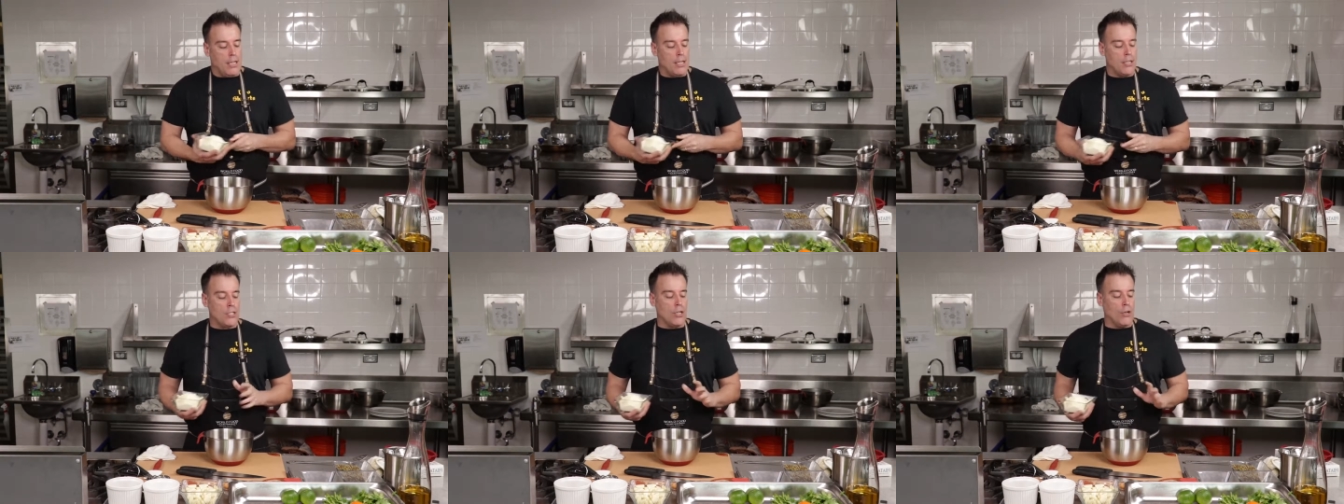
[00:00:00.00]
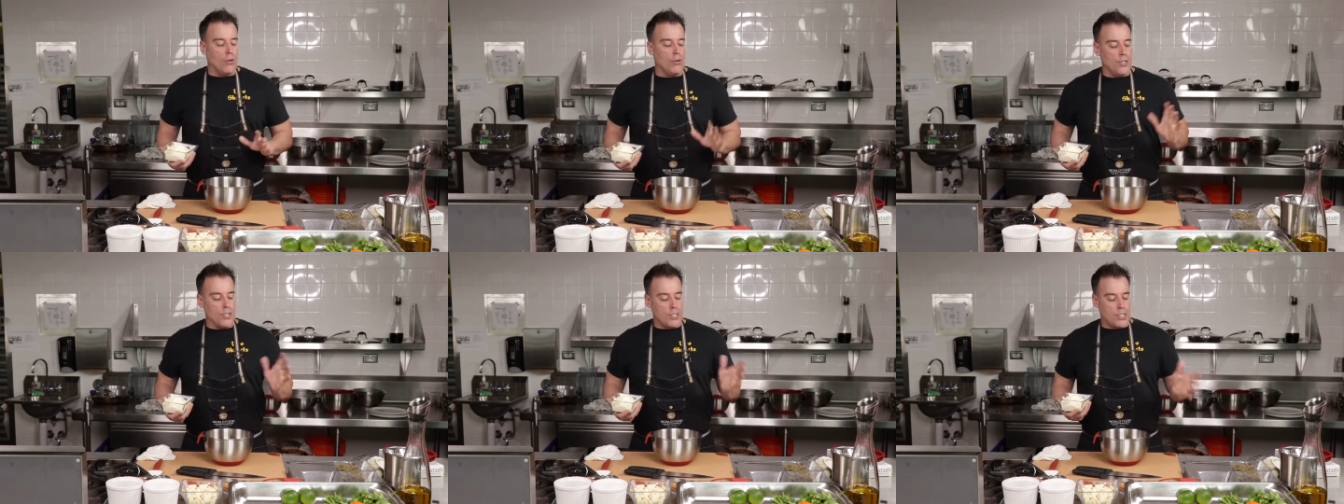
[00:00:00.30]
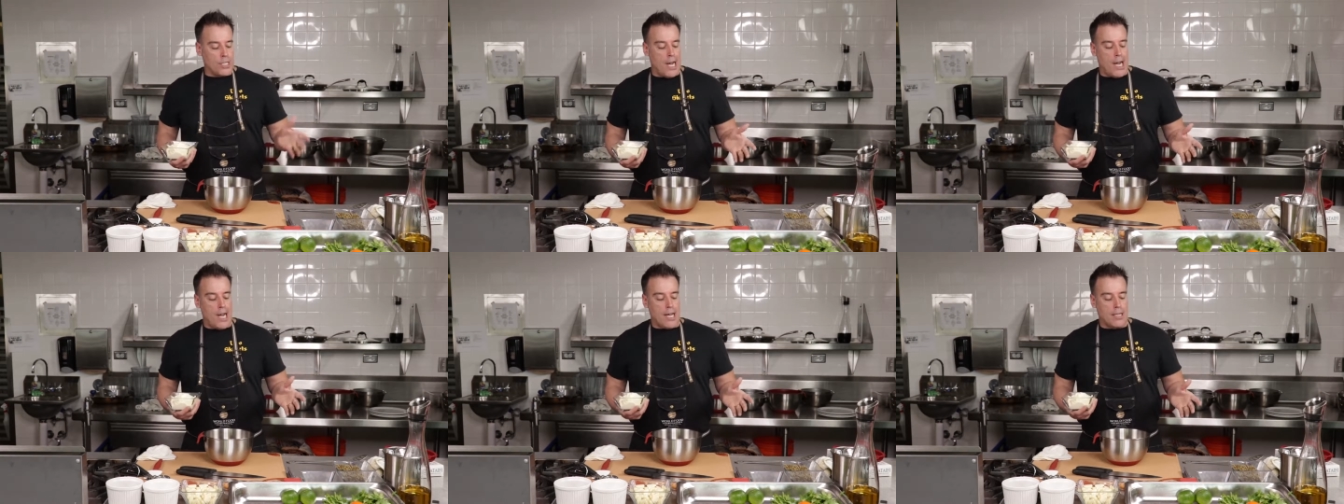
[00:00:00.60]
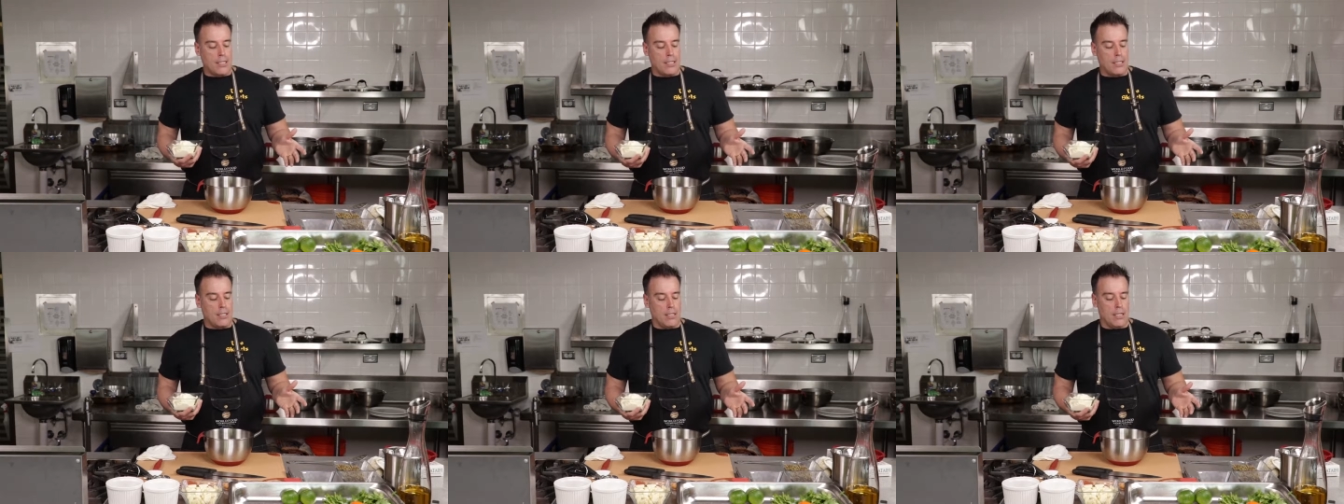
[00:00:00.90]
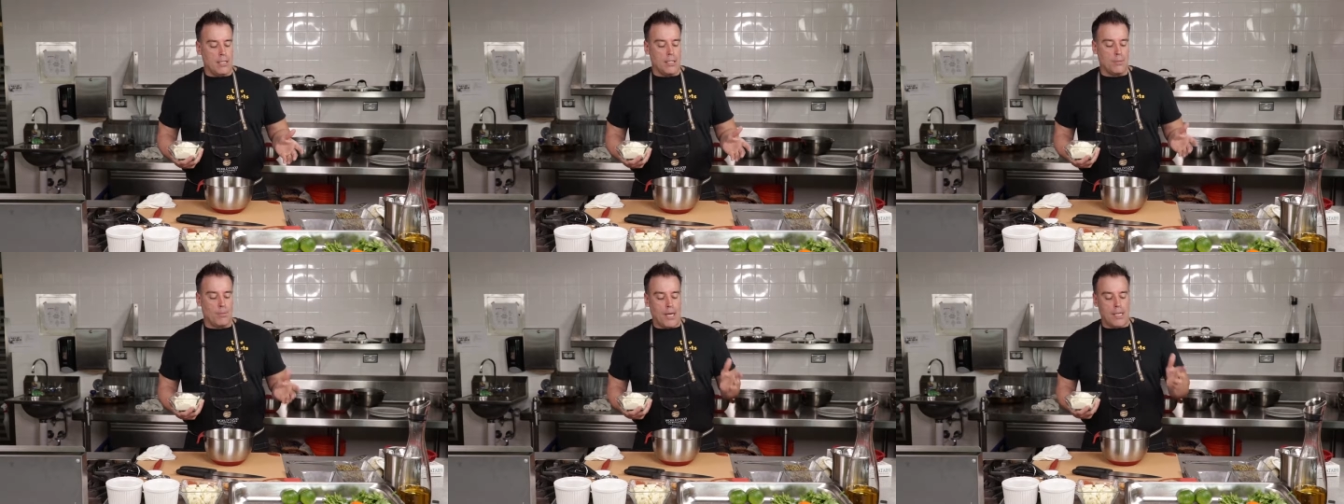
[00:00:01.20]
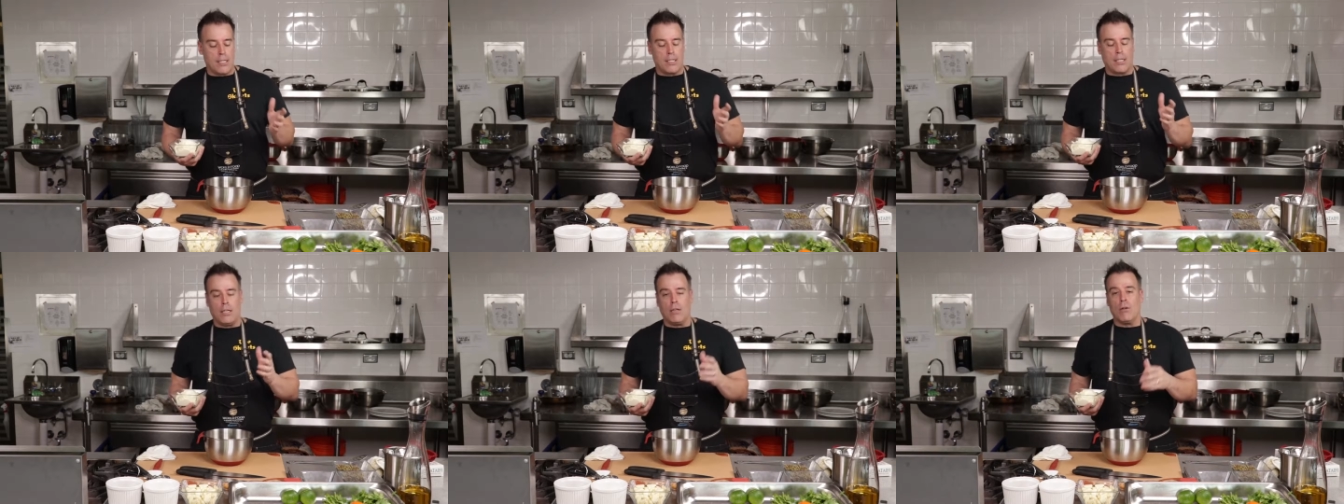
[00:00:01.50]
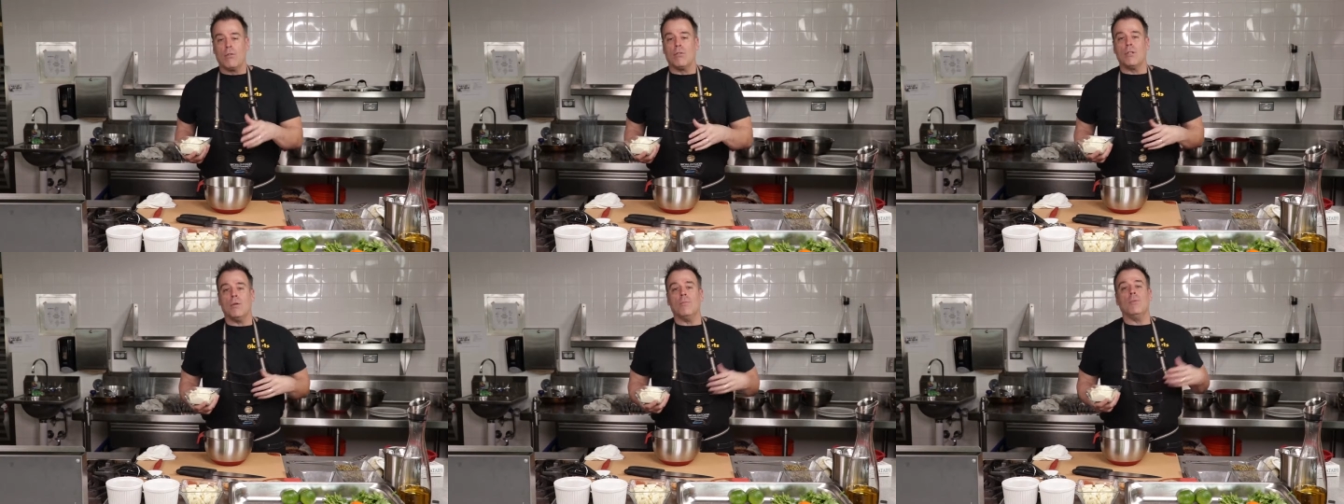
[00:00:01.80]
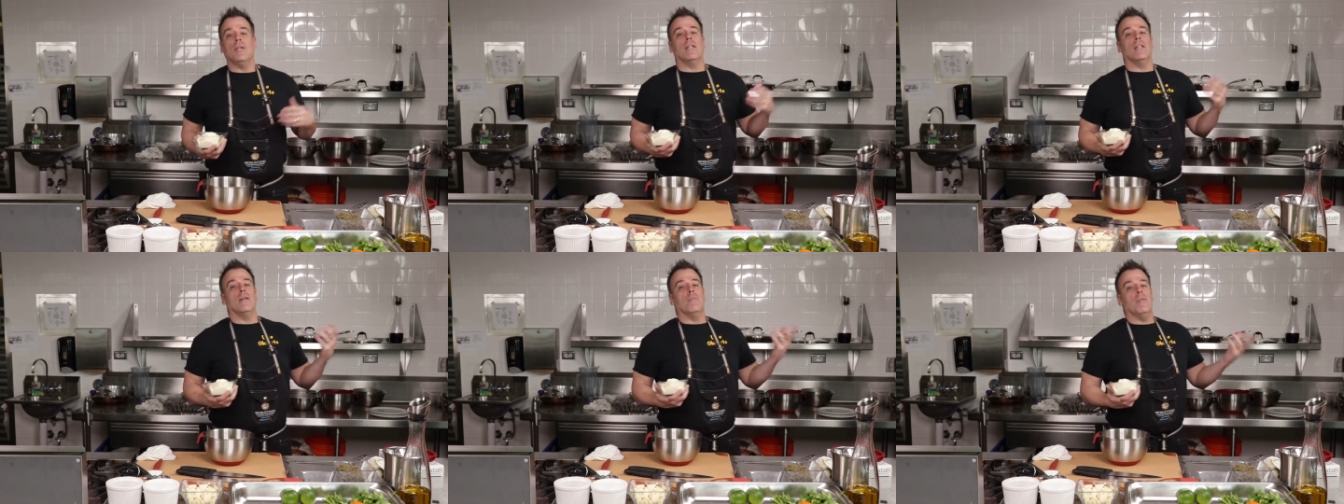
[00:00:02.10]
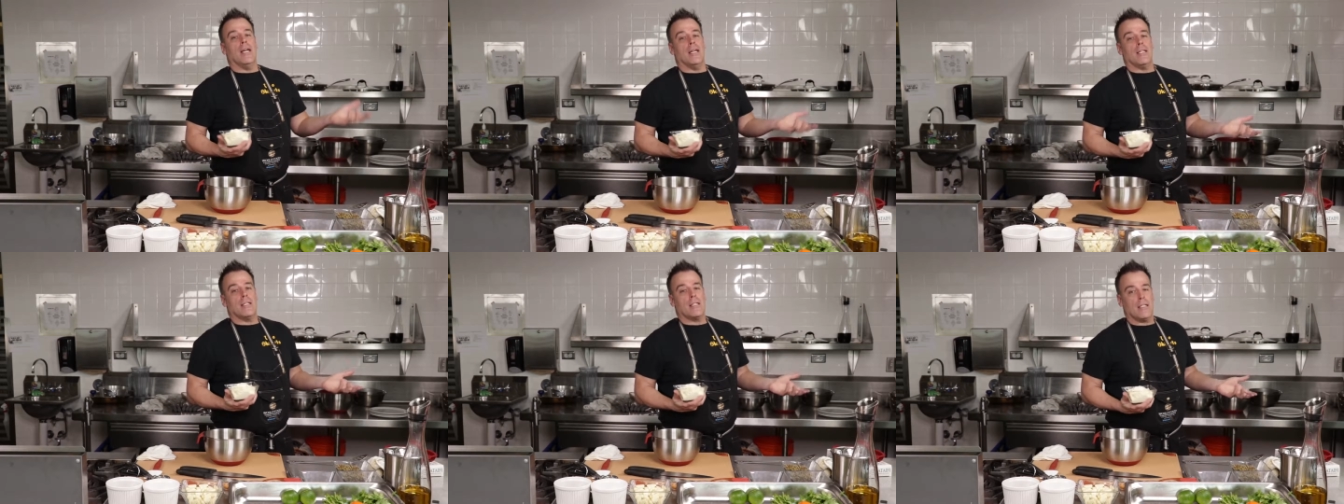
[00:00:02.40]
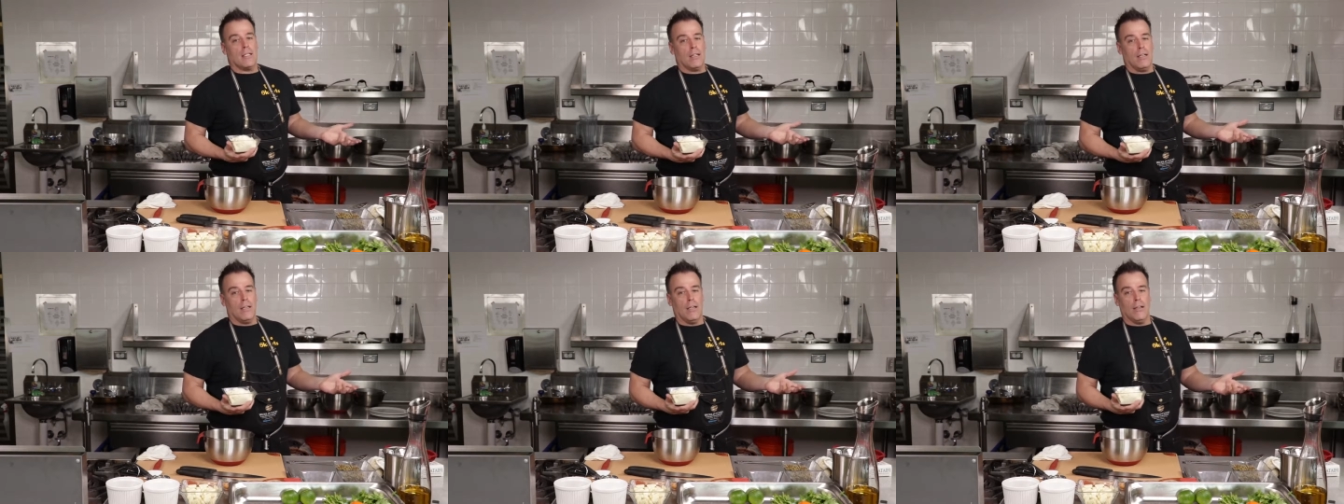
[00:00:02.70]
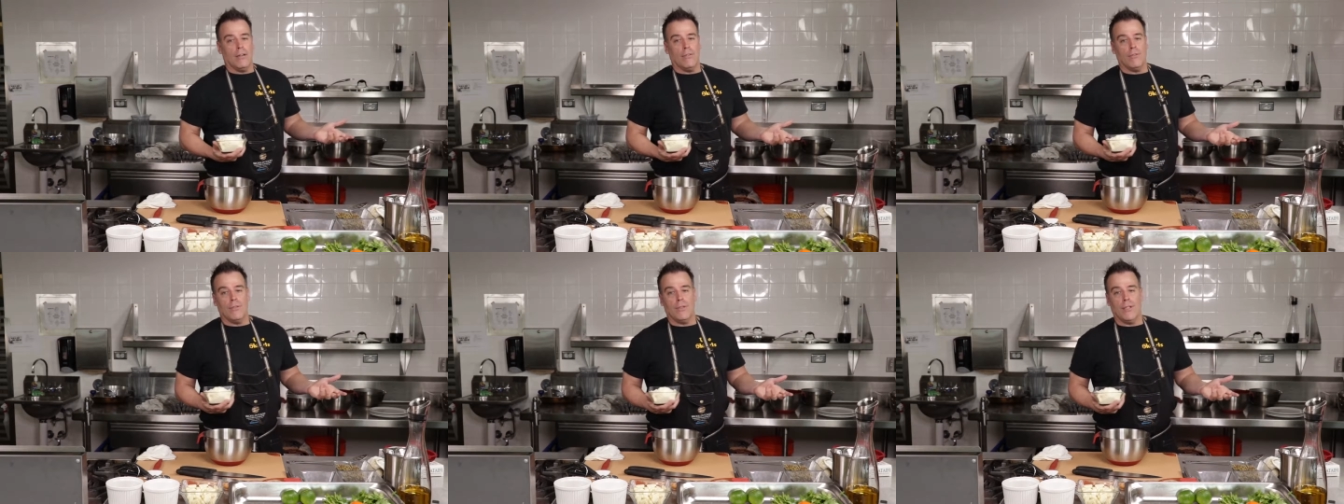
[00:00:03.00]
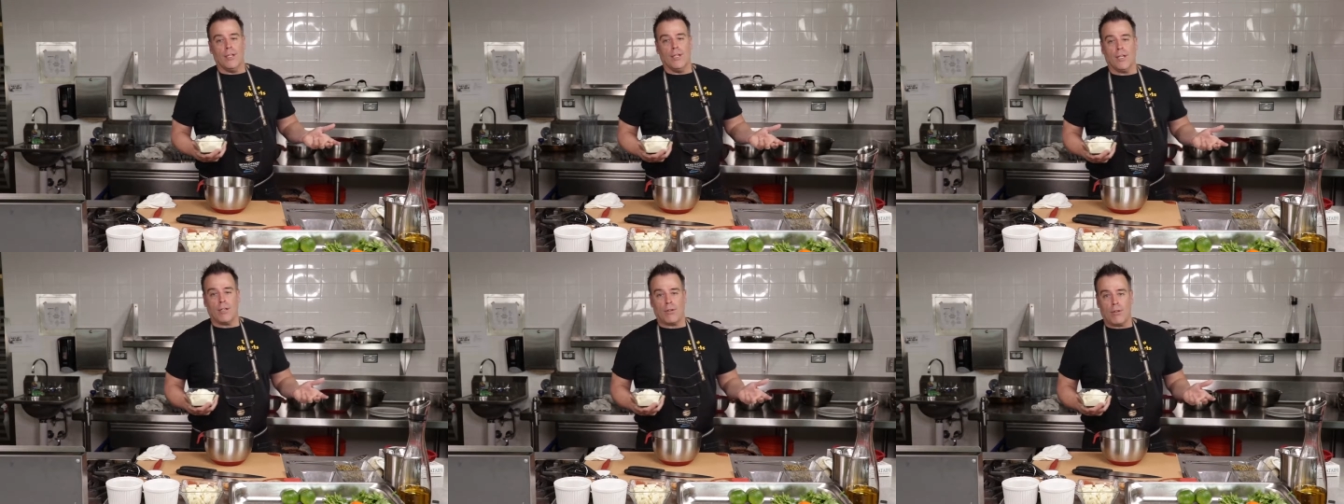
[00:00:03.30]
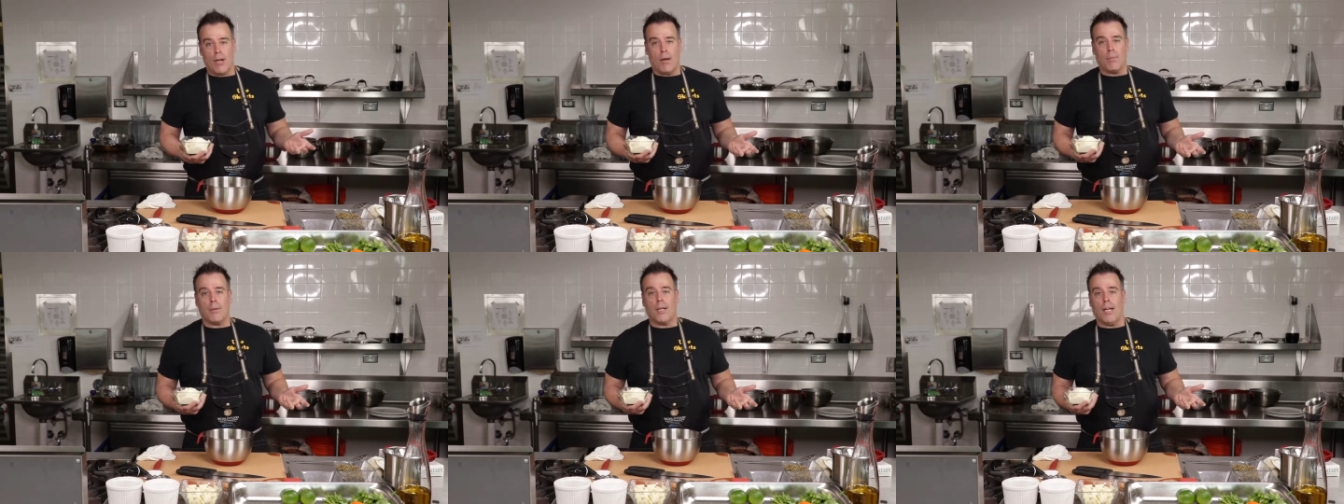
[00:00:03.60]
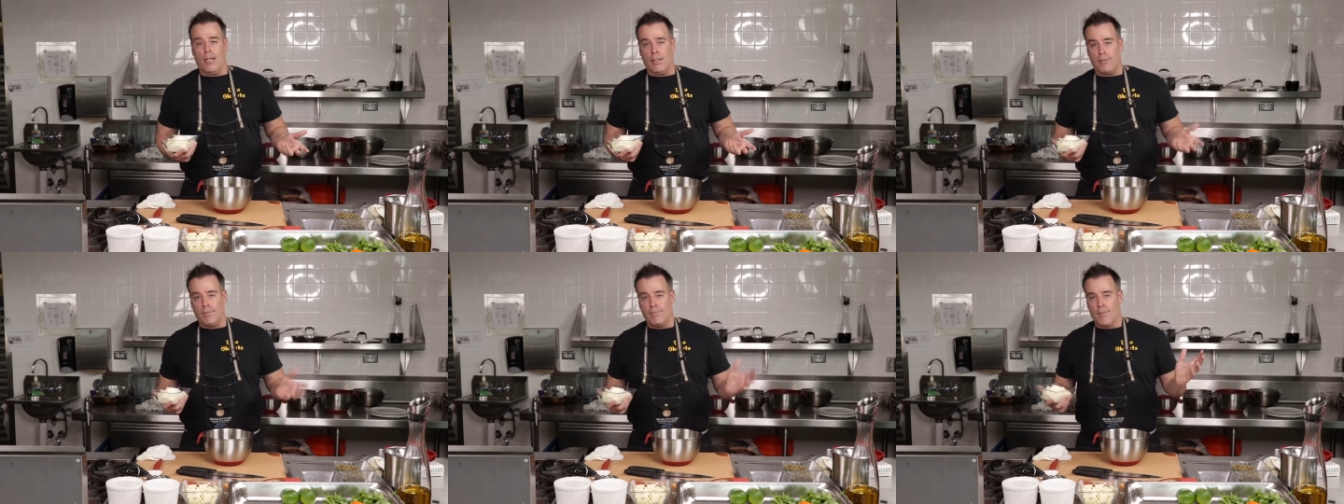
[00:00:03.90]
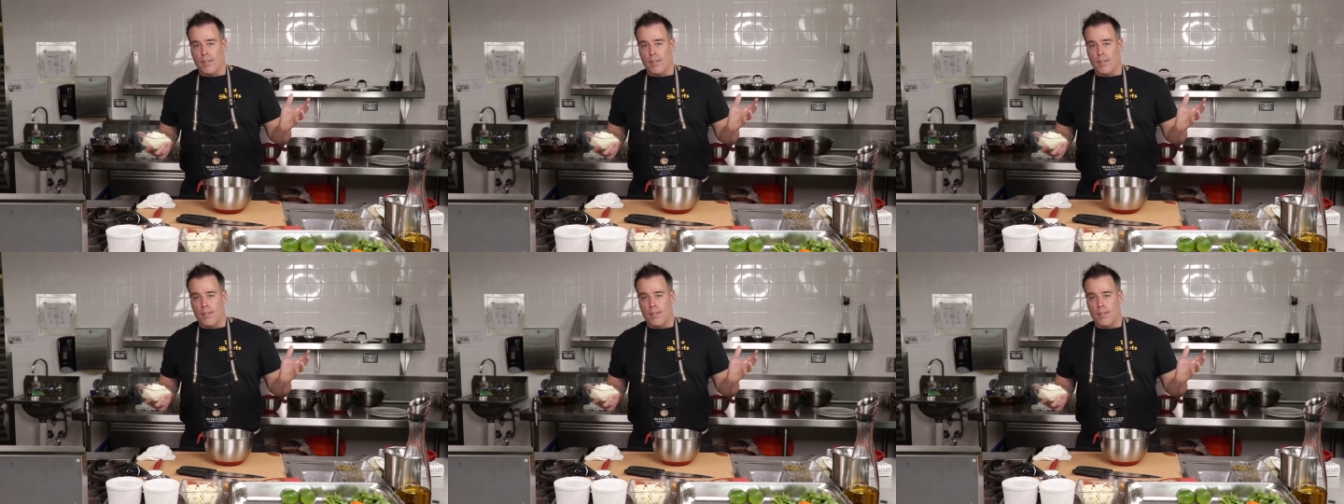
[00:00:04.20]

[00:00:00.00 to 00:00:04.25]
So the sauce is basically going to be the base of the crab cake.